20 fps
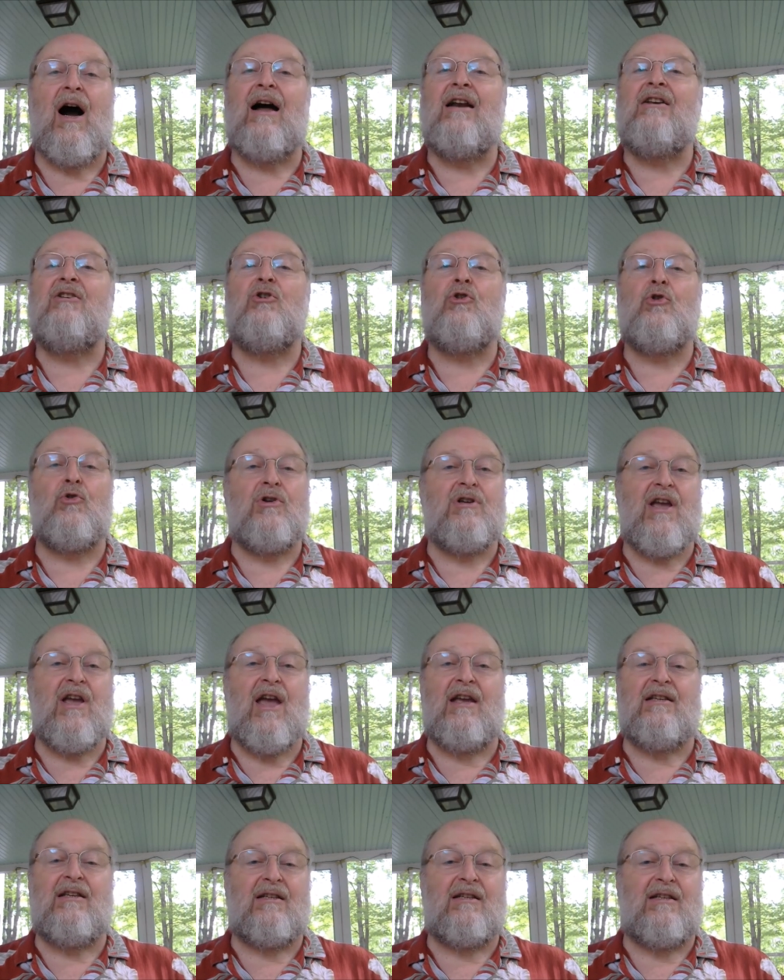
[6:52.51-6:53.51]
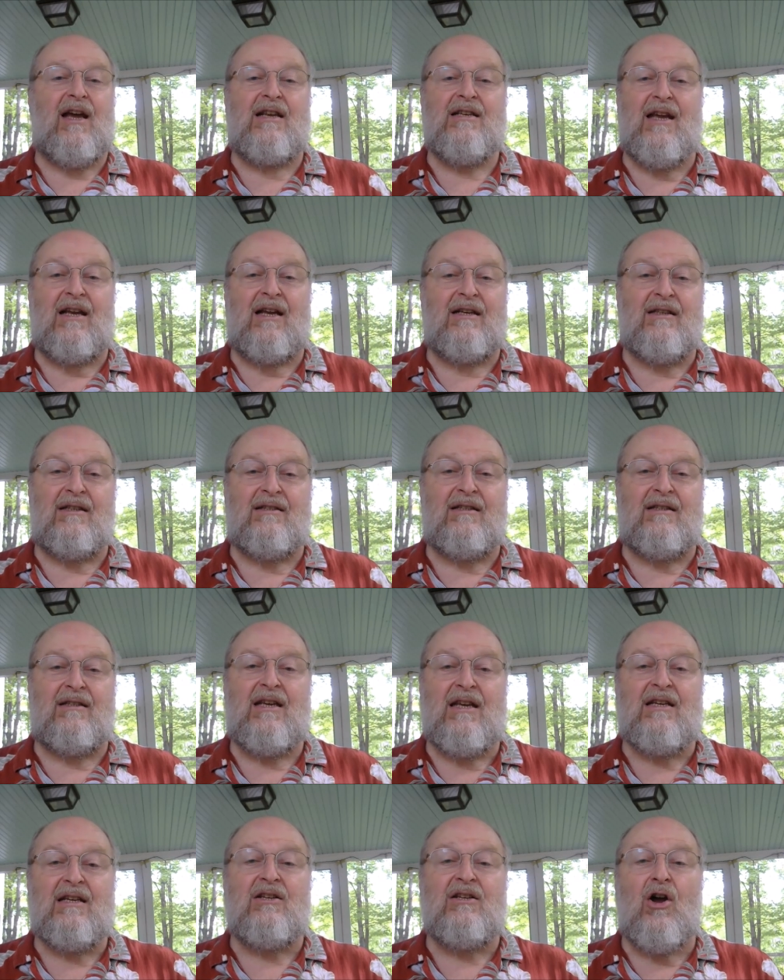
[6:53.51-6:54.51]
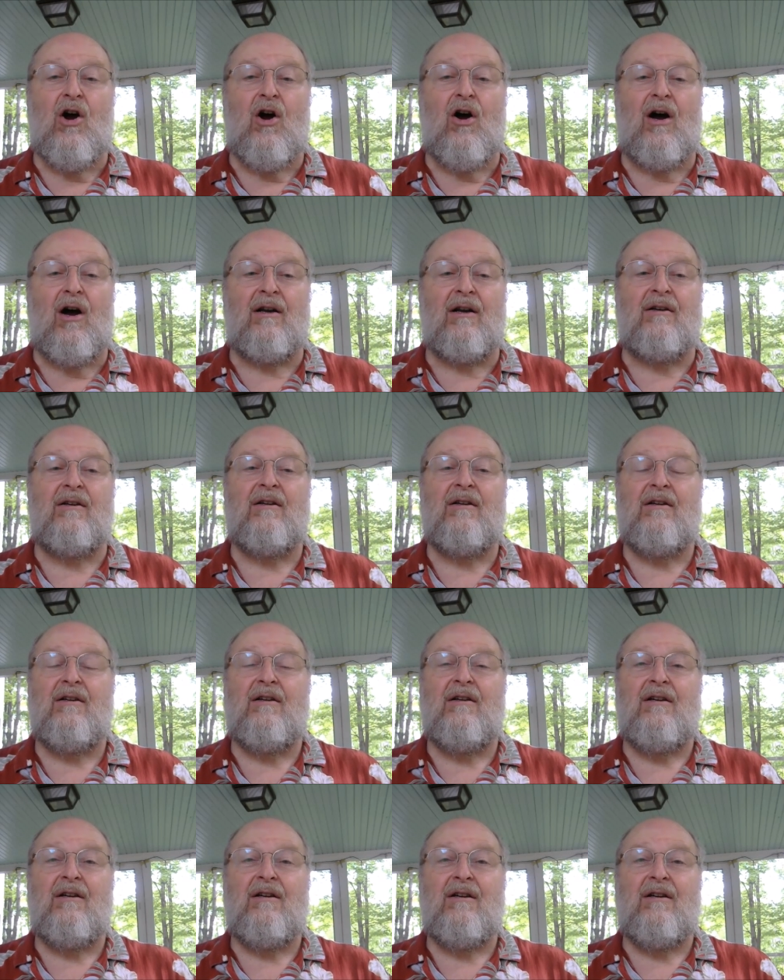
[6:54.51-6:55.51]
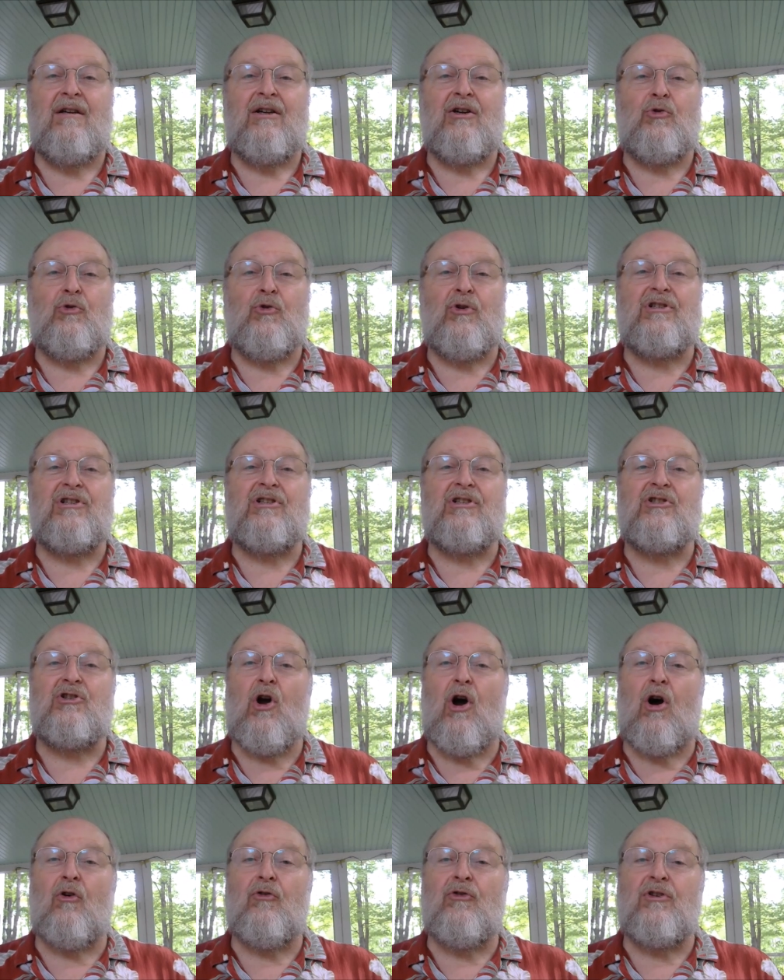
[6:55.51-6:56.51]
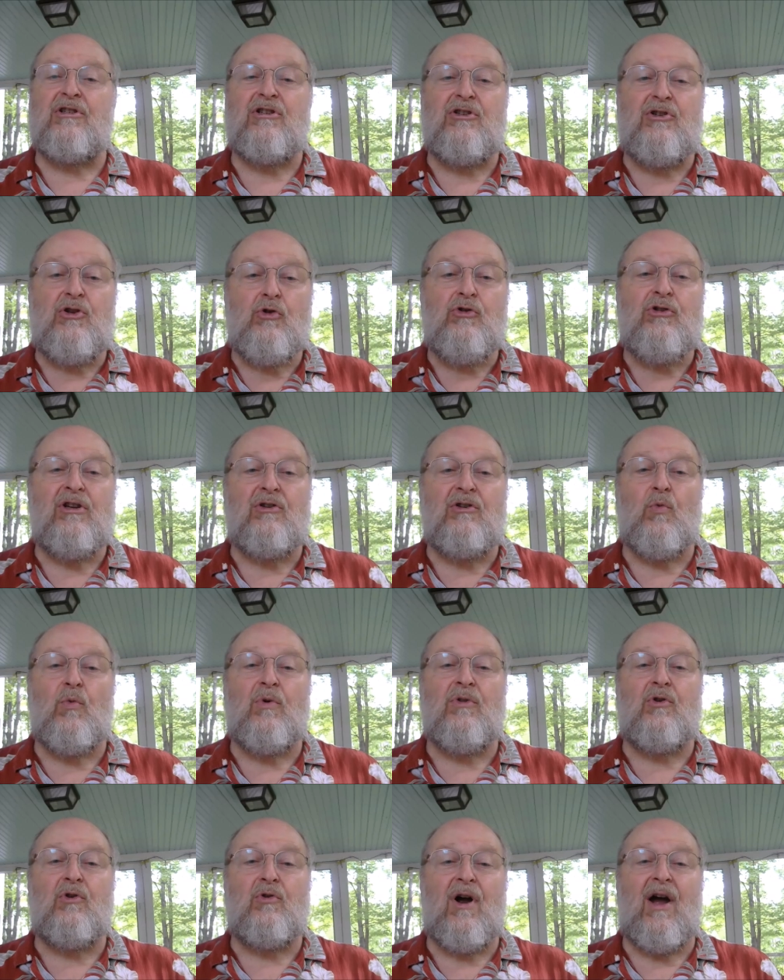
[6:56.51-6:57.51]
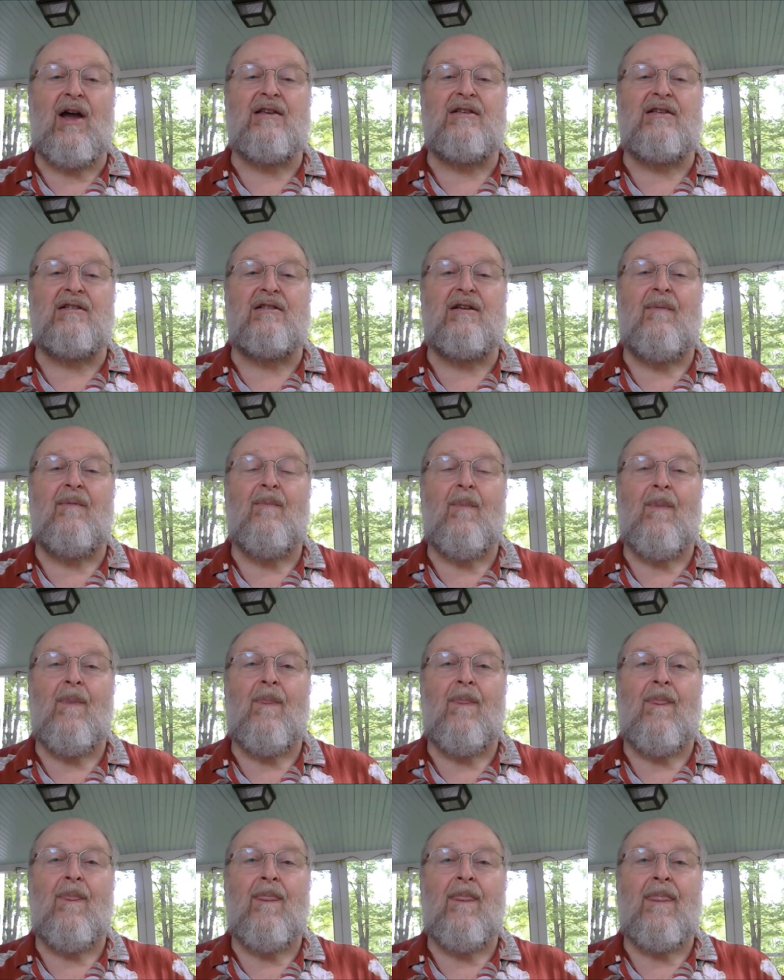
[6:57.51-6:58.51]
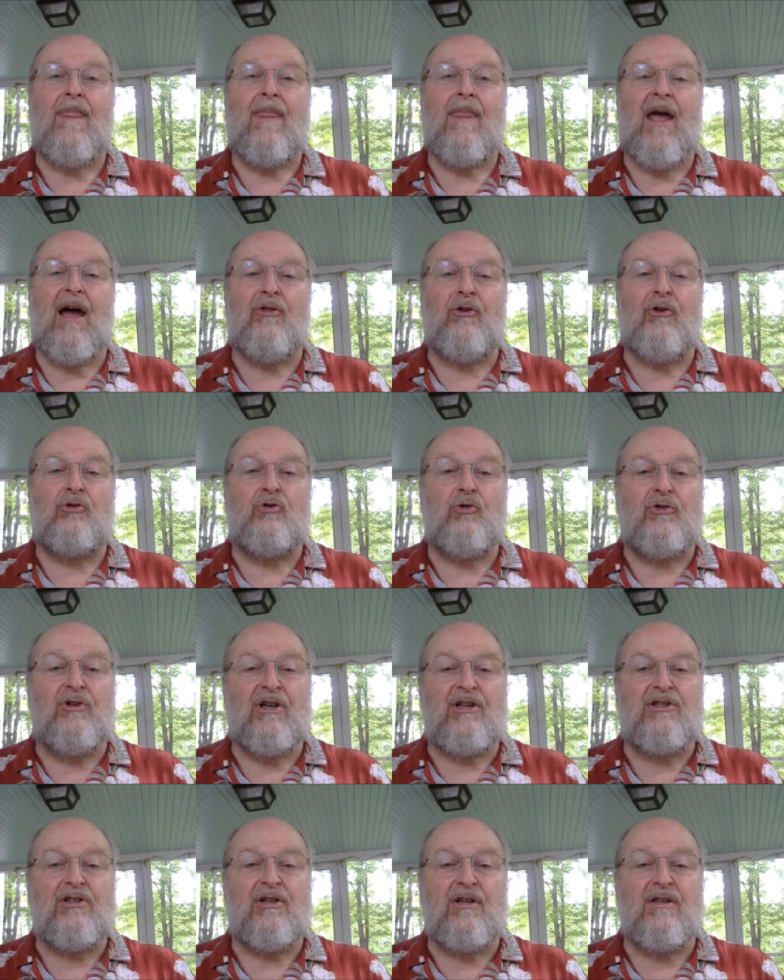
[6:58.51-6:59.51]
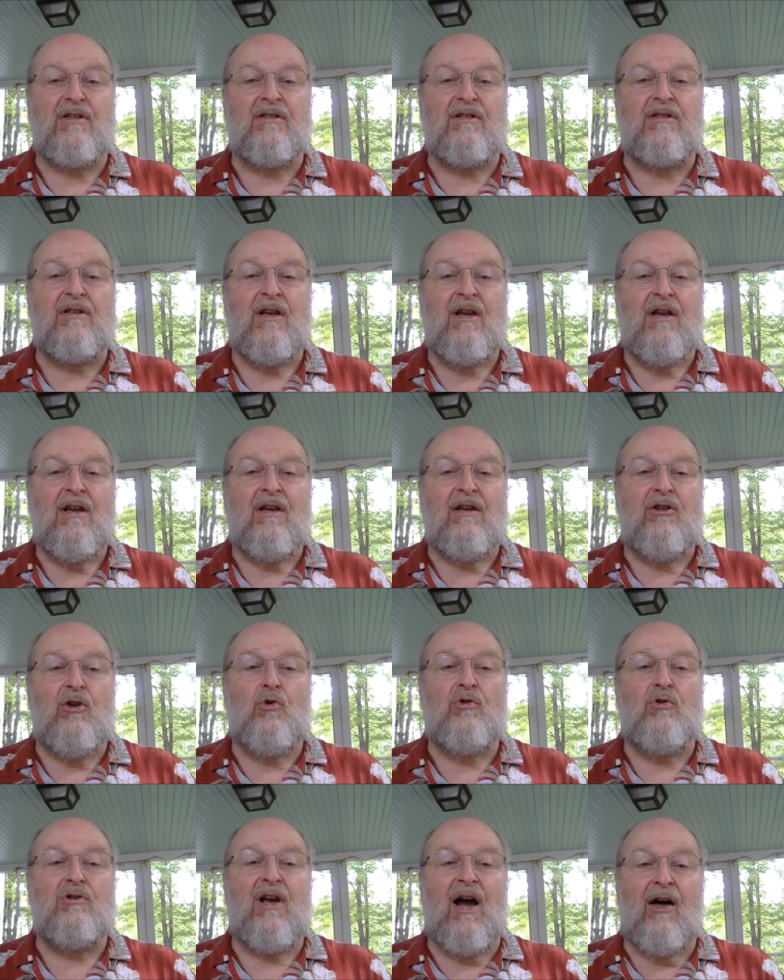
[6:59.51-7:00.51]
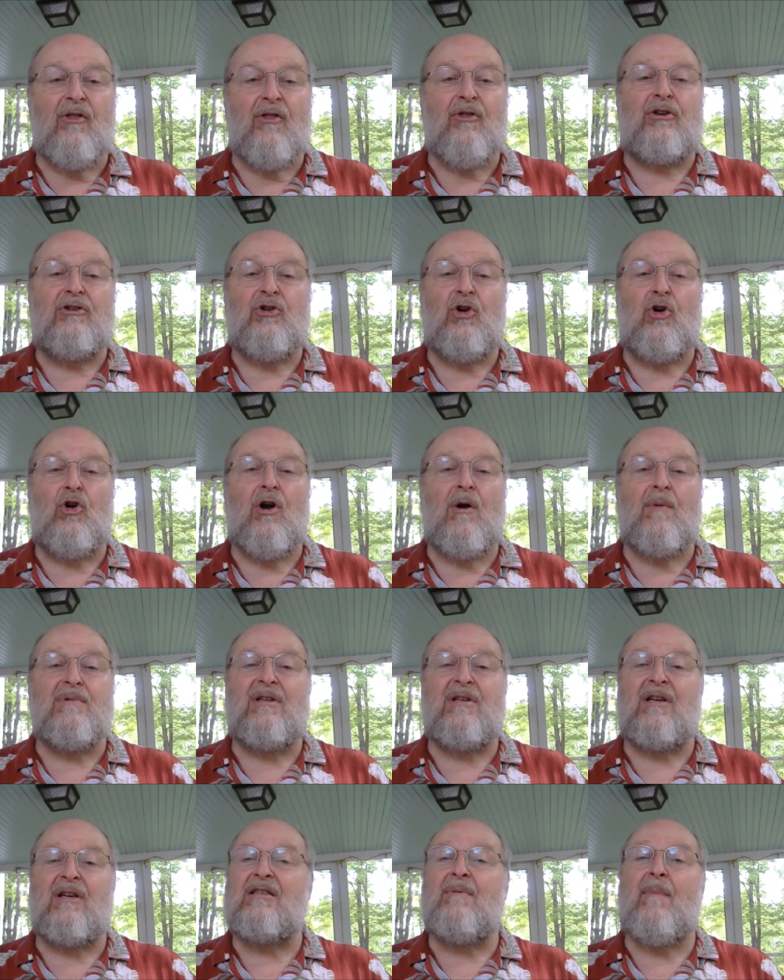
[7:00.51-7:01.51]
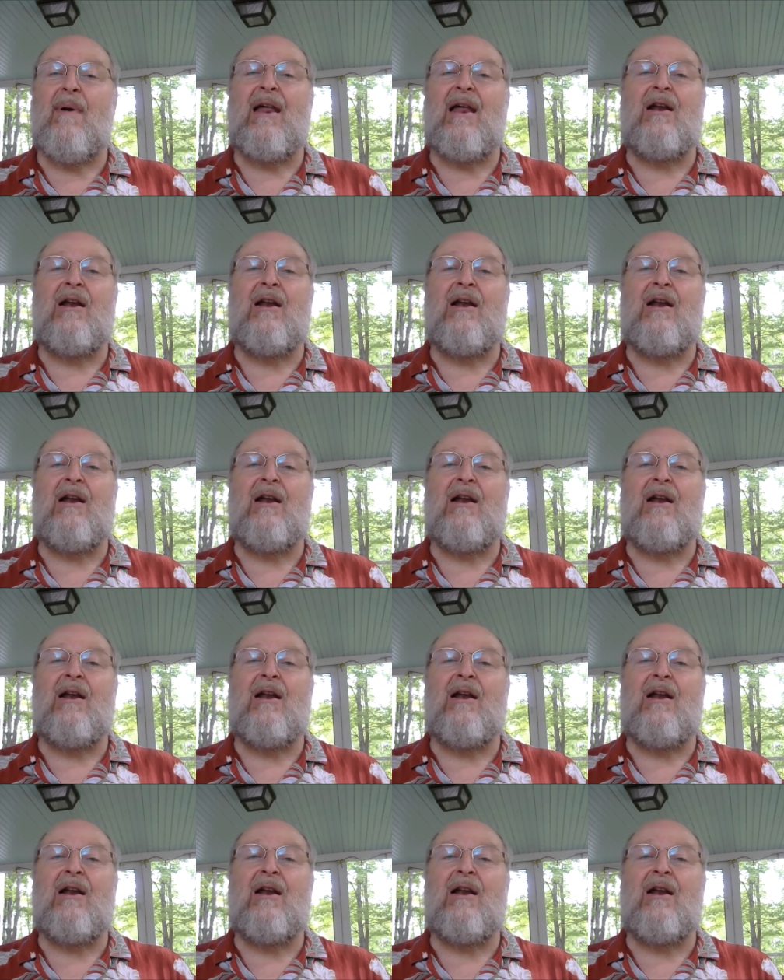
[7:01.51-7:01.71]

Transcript: uncreated identity in God. Christians call this union with Christ. Other traditions use other terms. It doesn't